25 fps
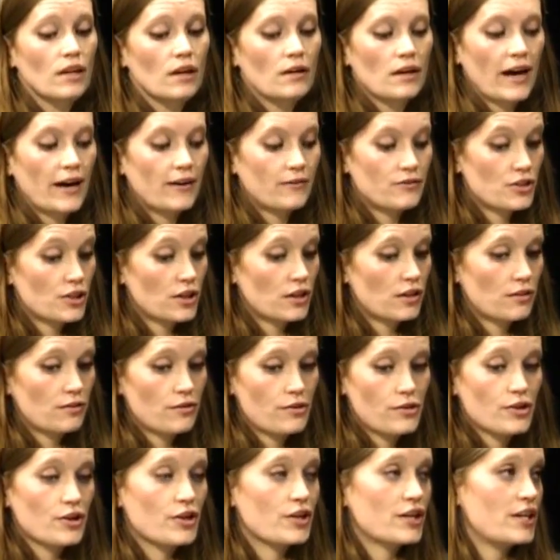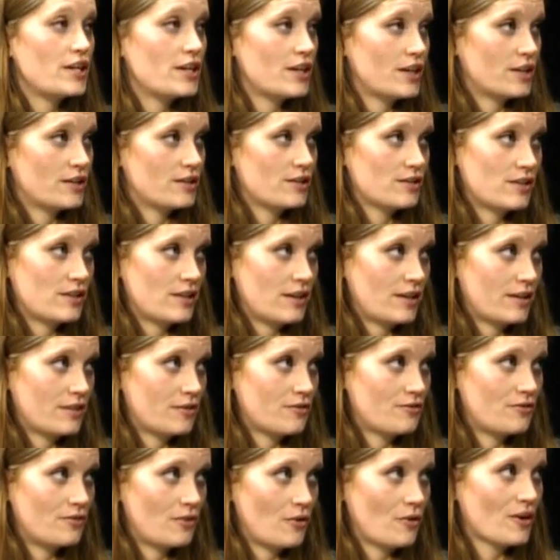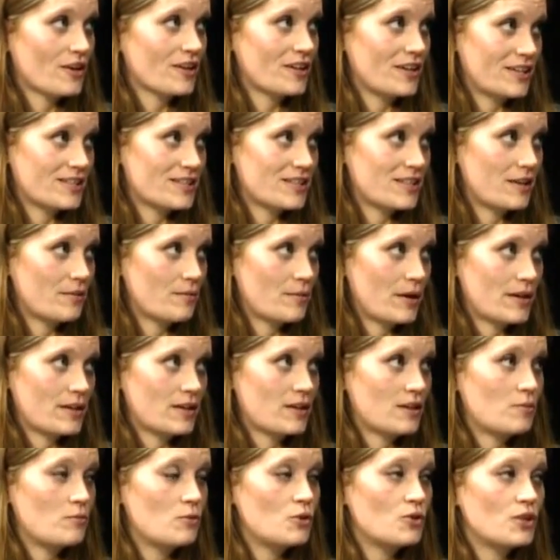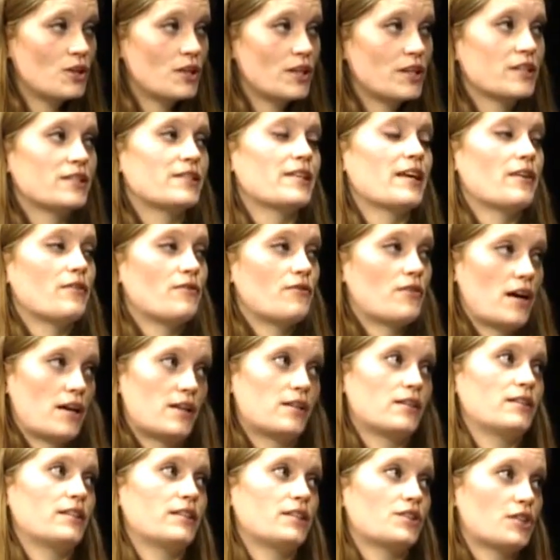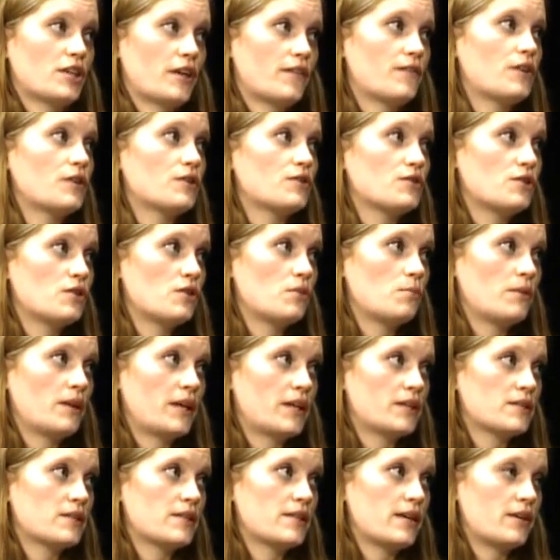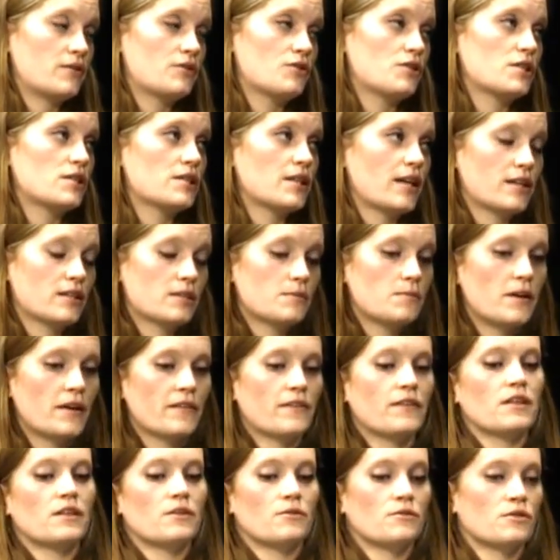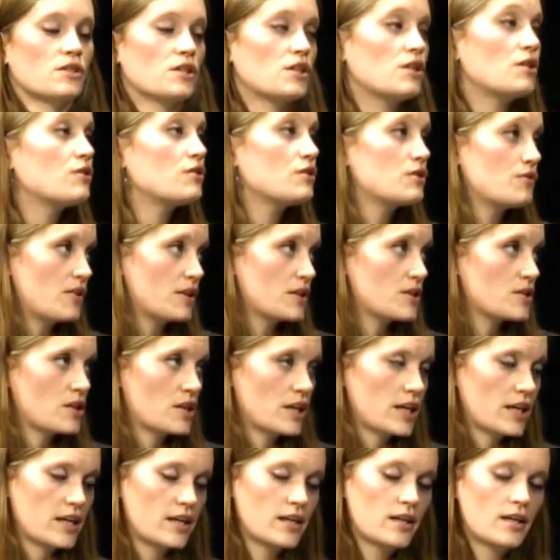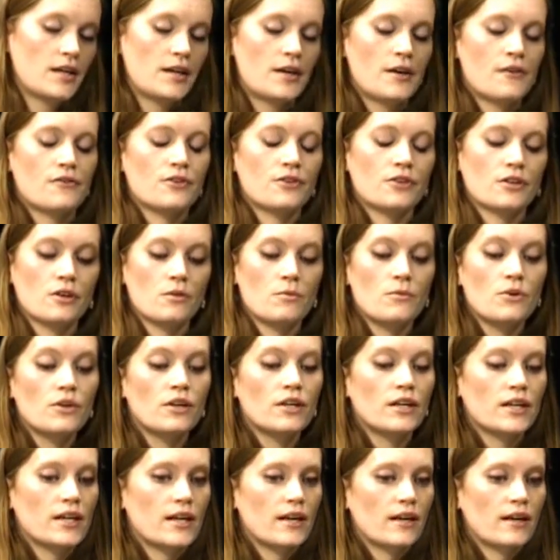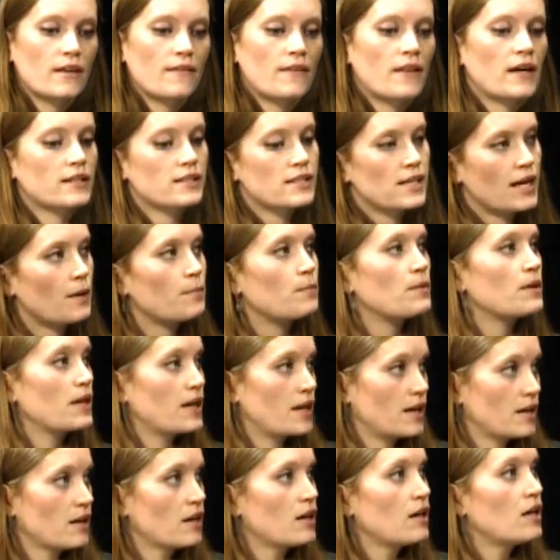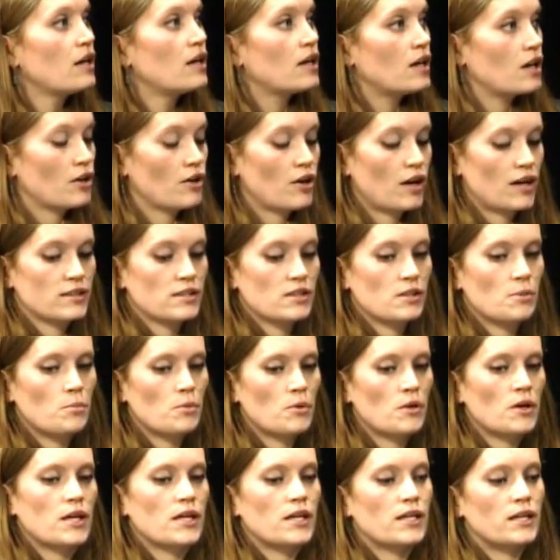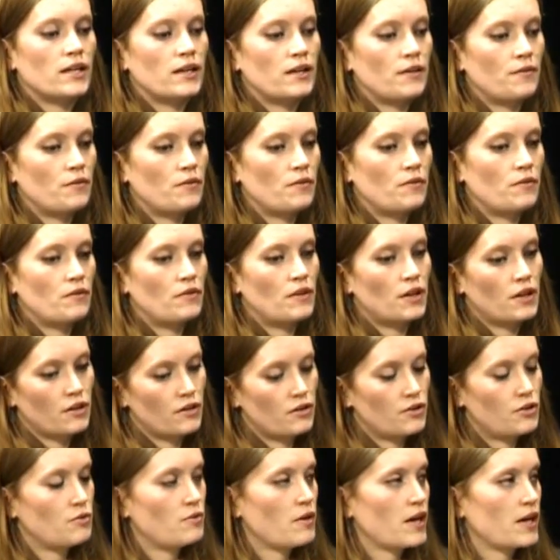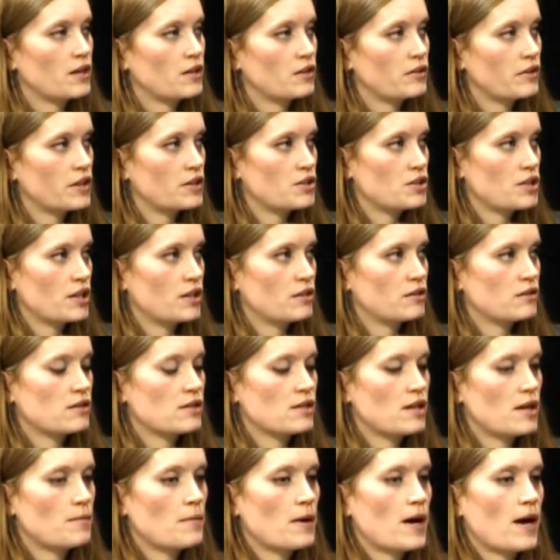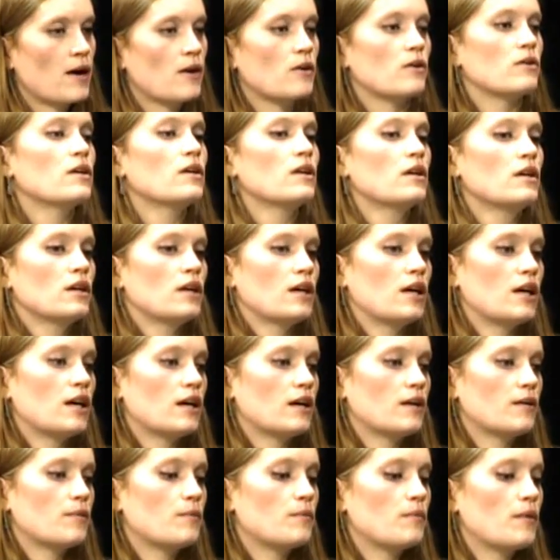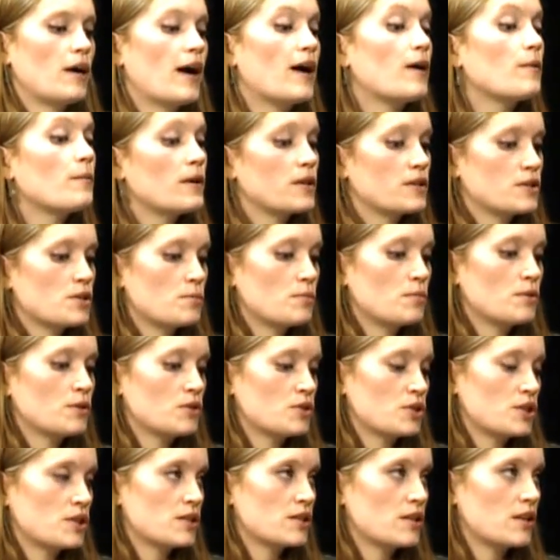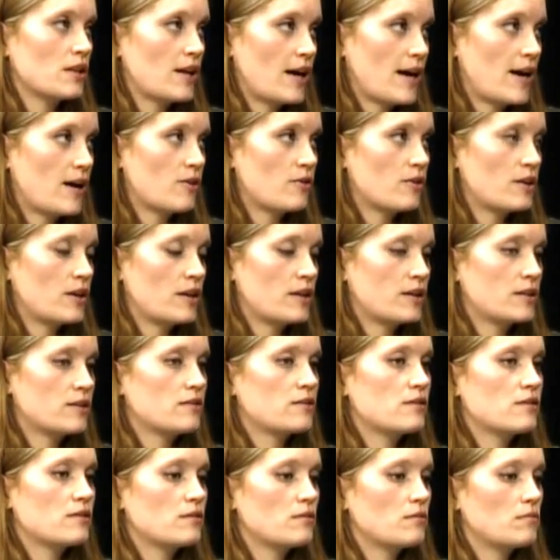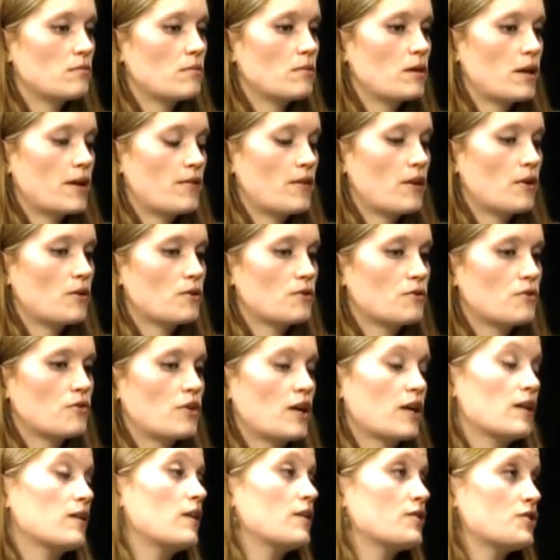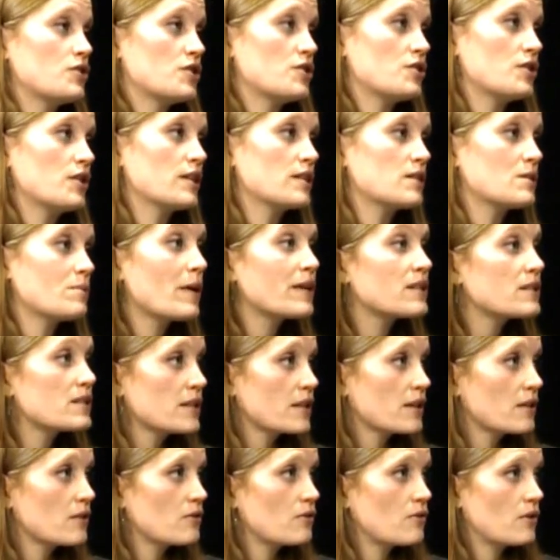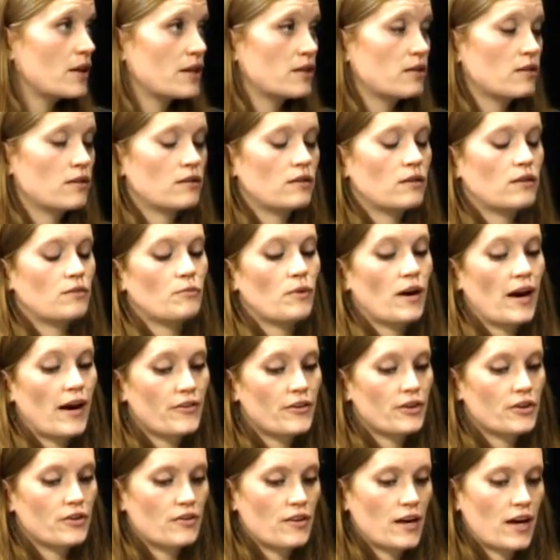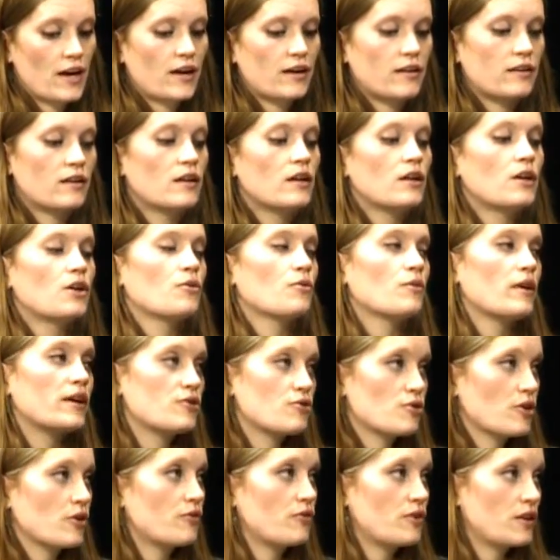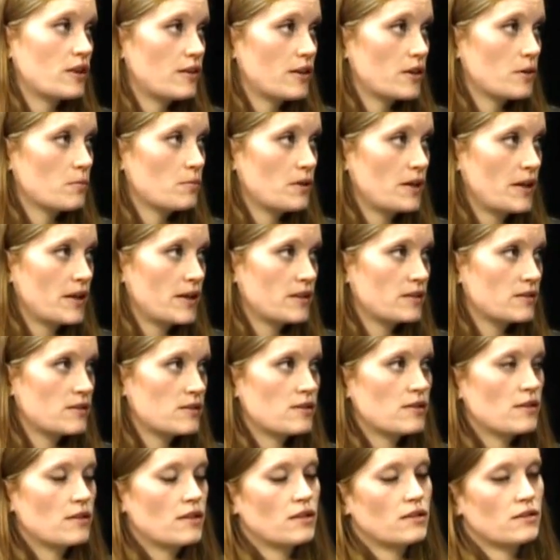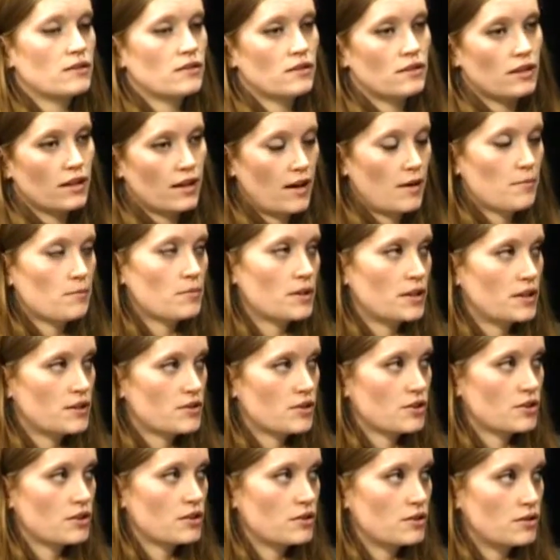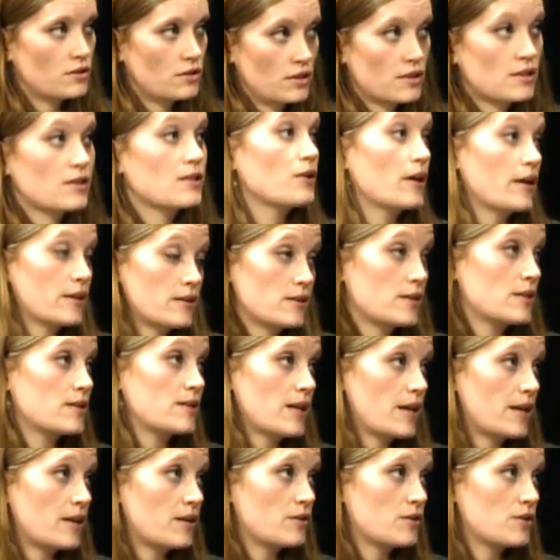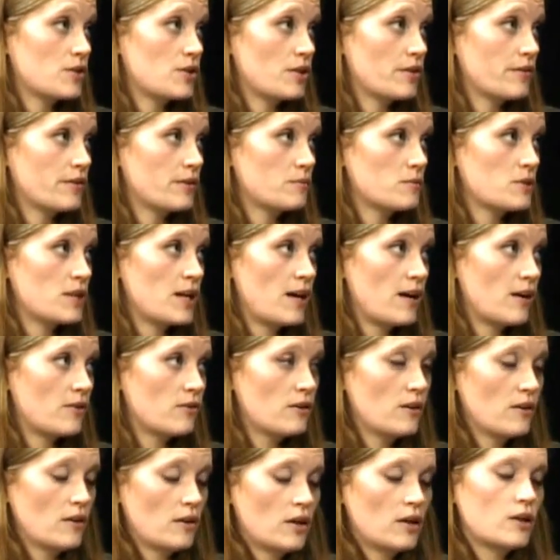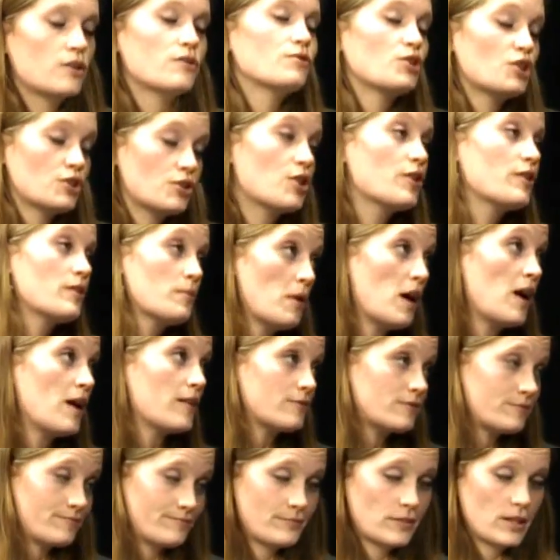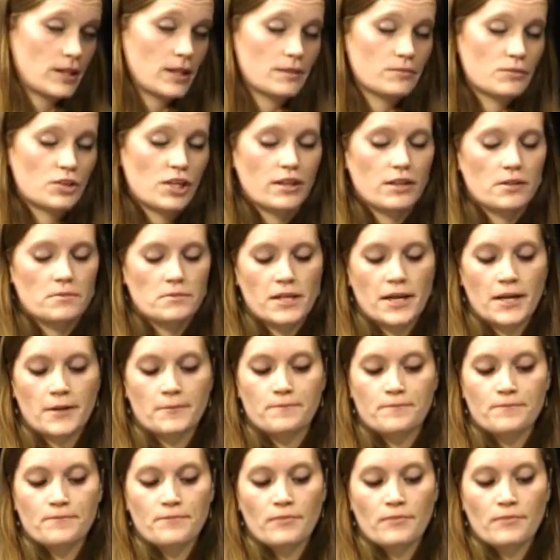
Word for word: after 30 years of organizing by the communities, they finally shut those two plants down just last month. And it was a huge victory for the community. And that's happening across the board. And there are new regulations about um, how much pollution is allowed. And it's and those technologies are expensive. And rather than retrofit their plants, these the companies are just deciding to turn them down or to turn them off, um, mm-hmm. um, shut them down.